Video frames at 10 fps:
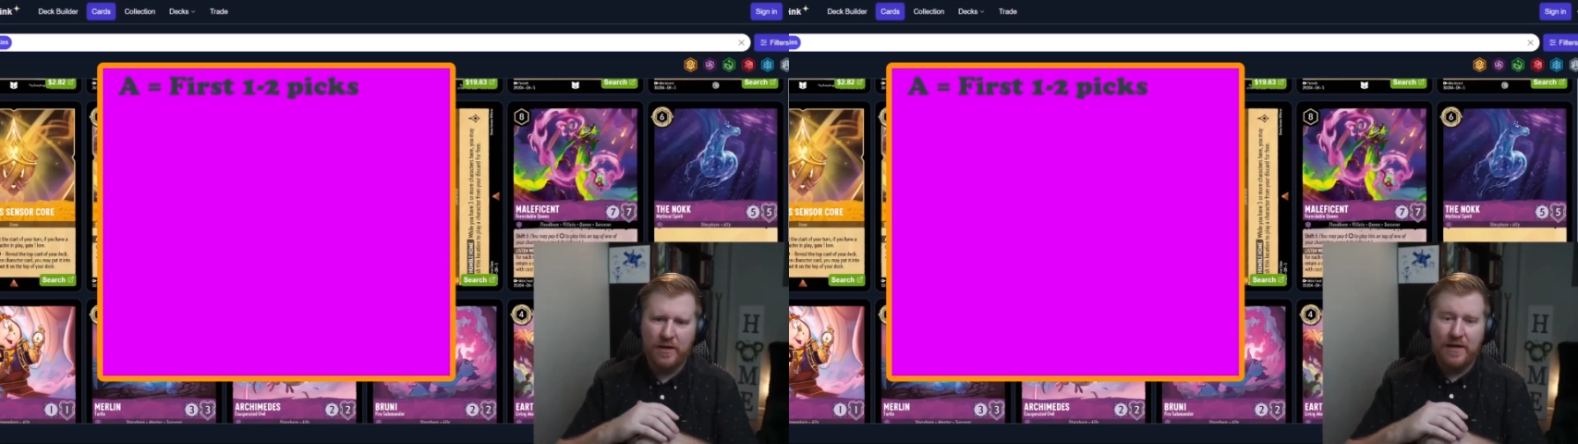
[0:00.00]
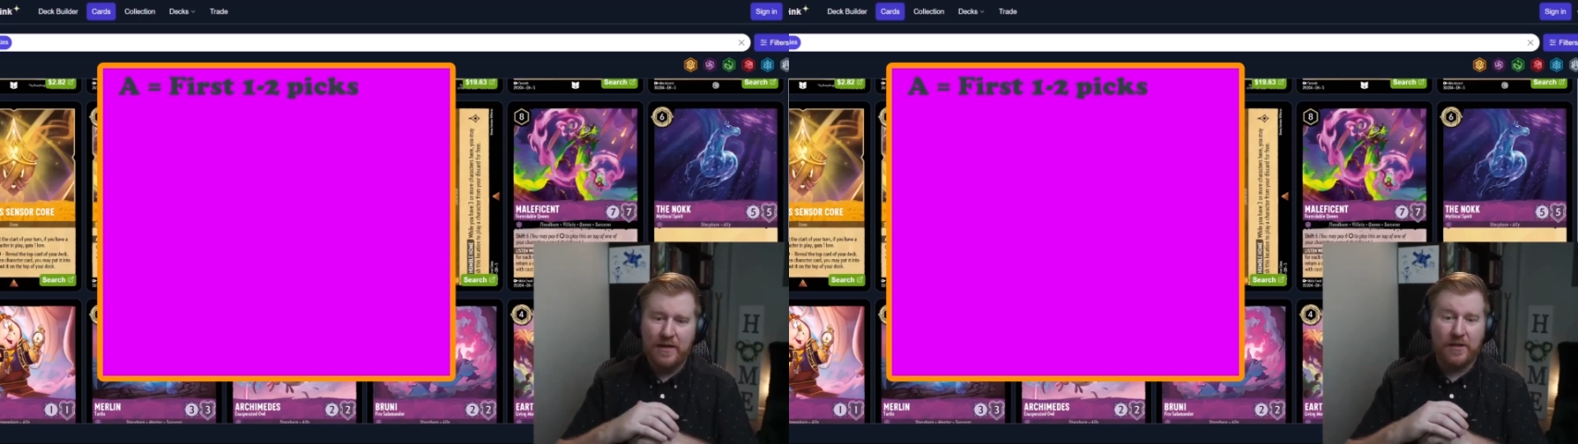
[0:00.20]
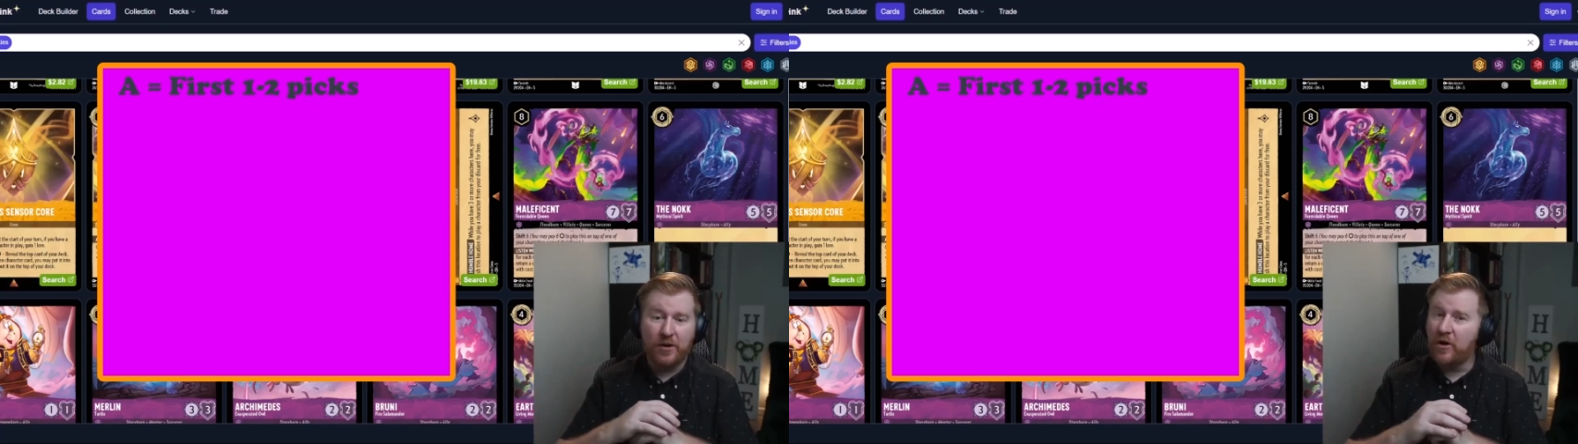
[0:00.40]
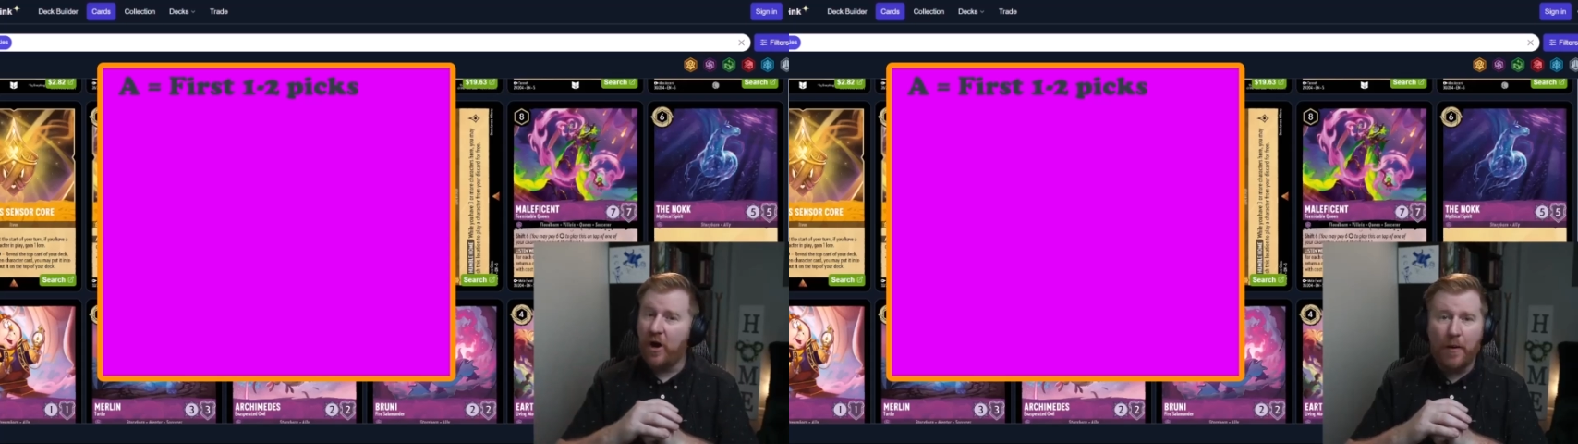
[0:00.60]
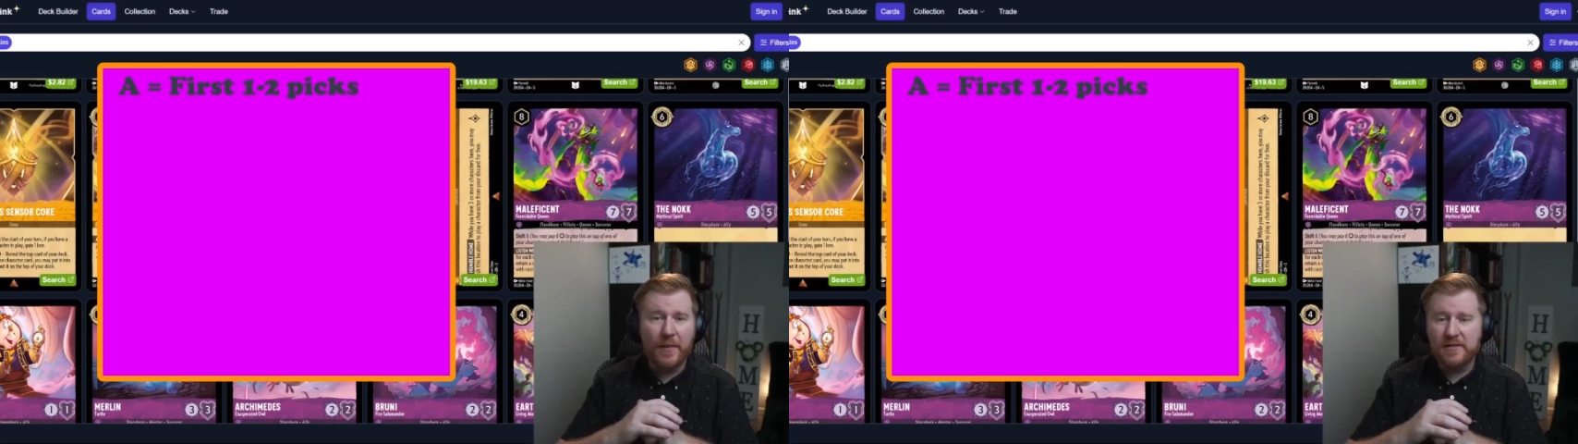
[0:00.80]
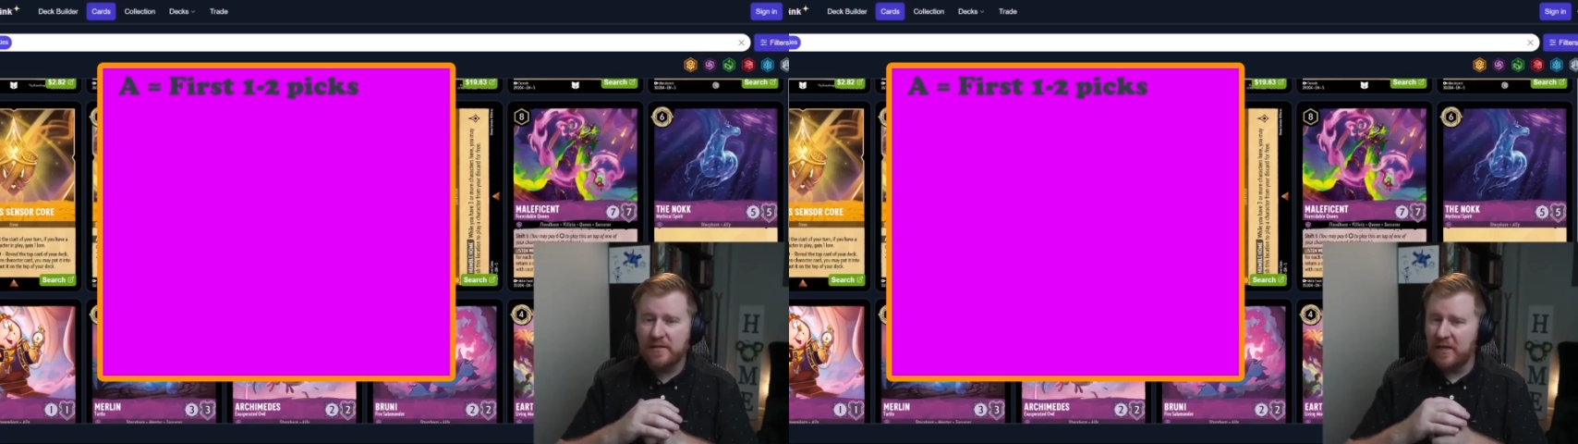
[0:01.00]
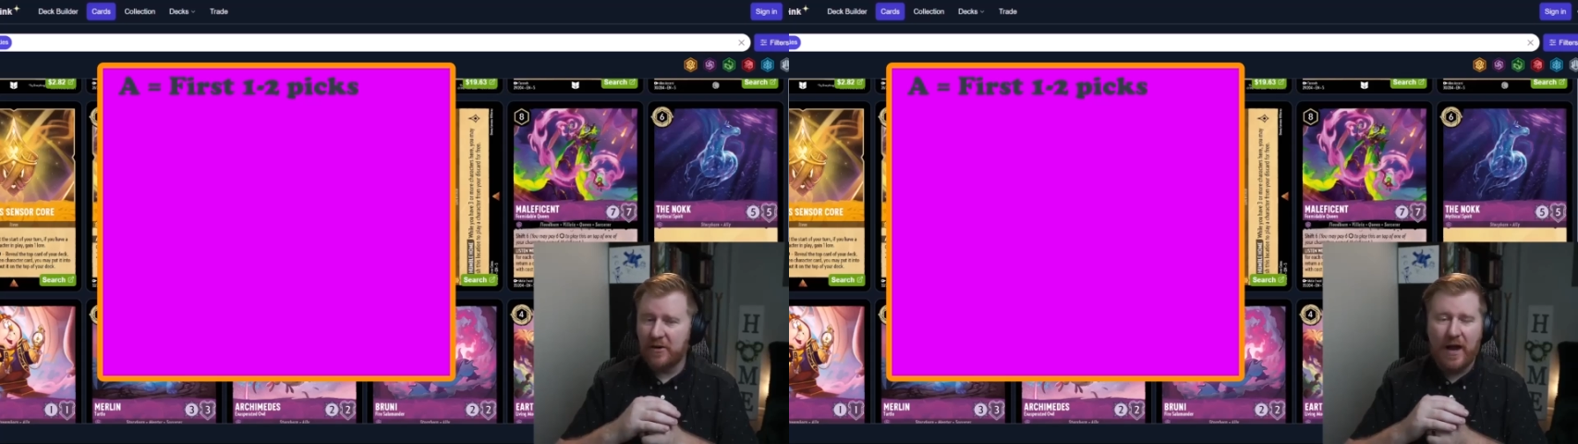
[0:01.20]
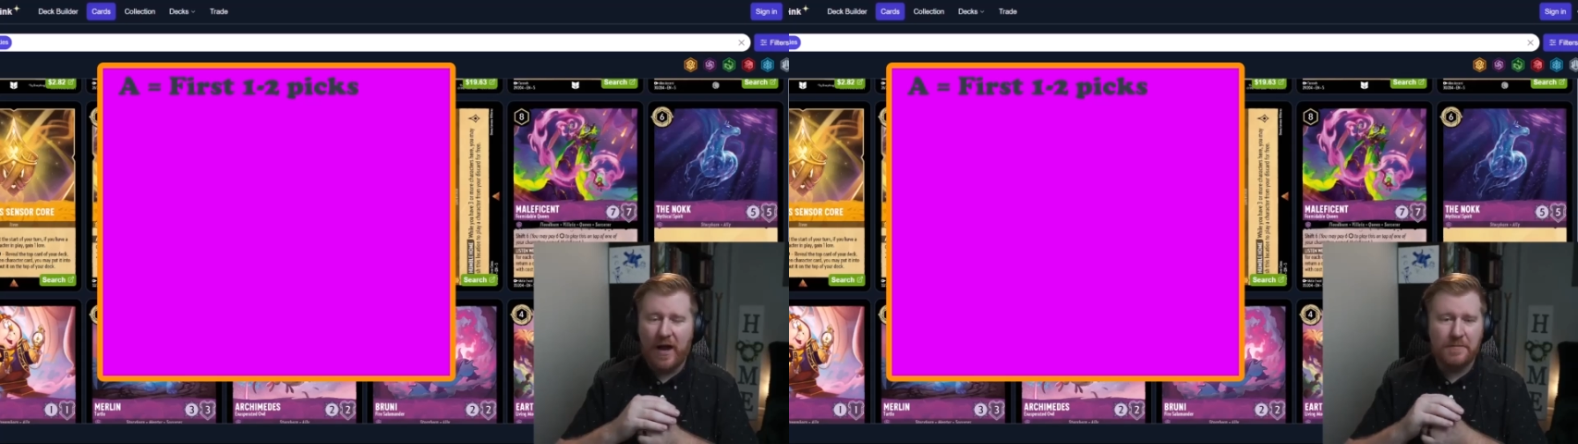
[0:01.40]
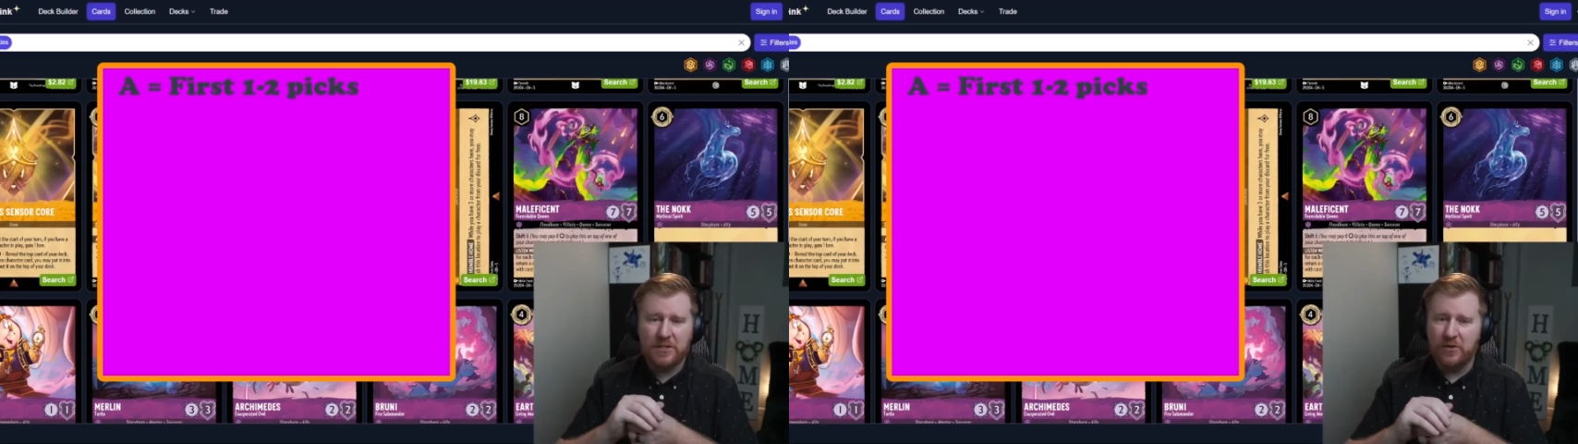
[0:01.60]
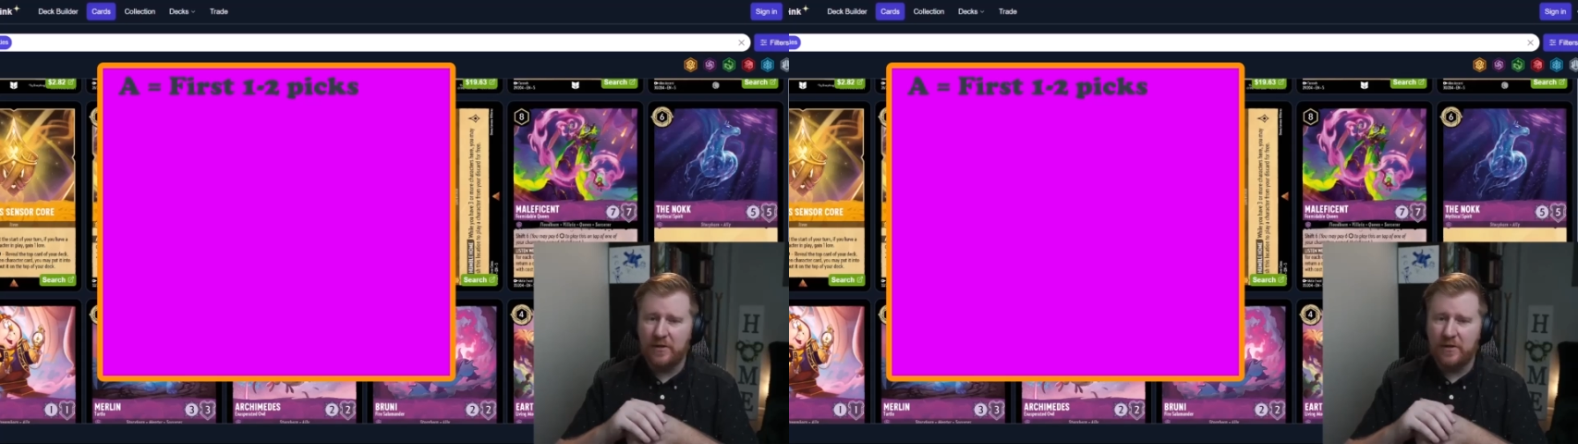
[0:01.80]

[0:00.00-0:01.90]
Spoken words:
There are commons that are absolutely